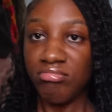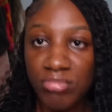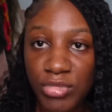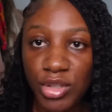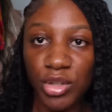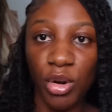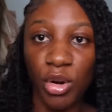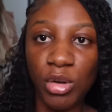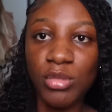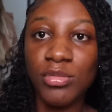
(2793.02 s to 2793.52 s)

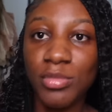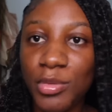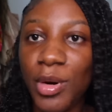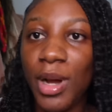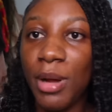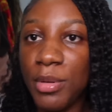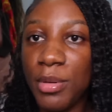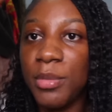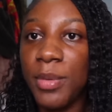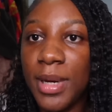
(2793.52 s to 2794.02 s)
you know
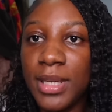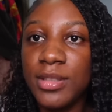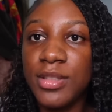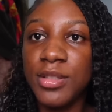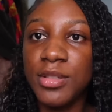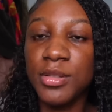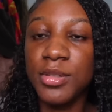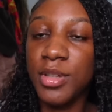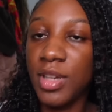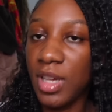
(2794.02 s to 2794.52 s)
where we
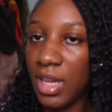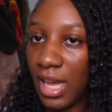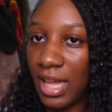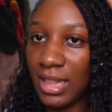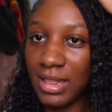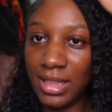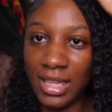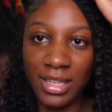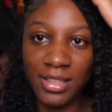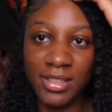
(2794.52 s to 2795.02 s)
went to
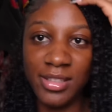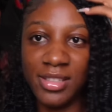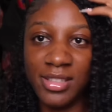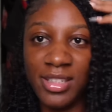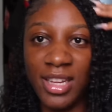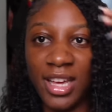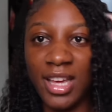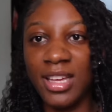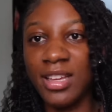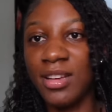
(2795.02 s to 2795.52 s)
and then
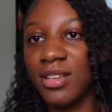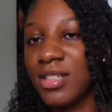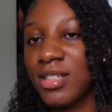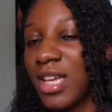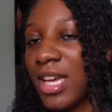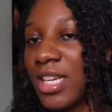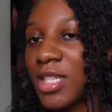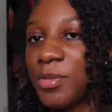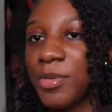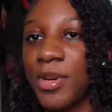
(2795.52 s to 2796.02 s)

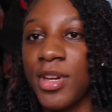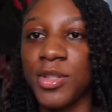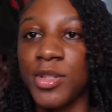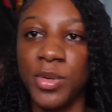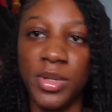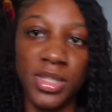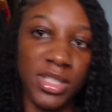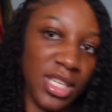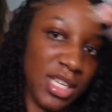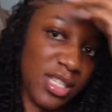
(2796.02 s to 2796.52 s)
today's experience
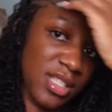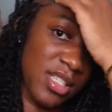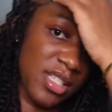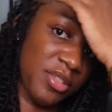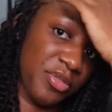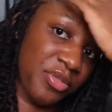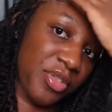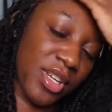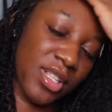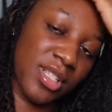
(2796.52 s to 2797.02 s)
was just
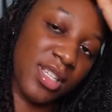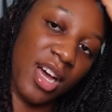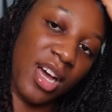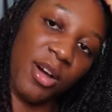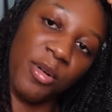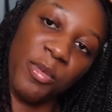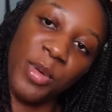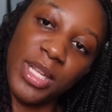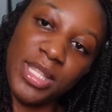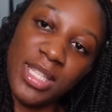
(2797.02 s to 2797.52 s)
different
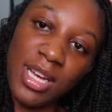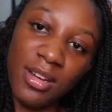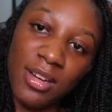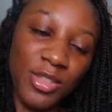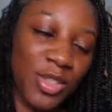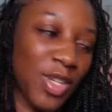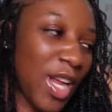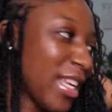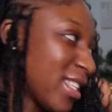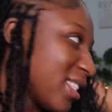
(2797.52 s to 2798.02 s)
our waiter
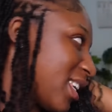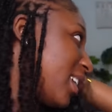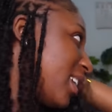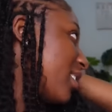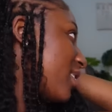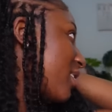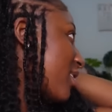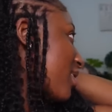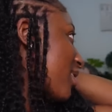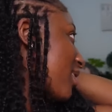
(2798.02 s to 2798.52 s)
should i say it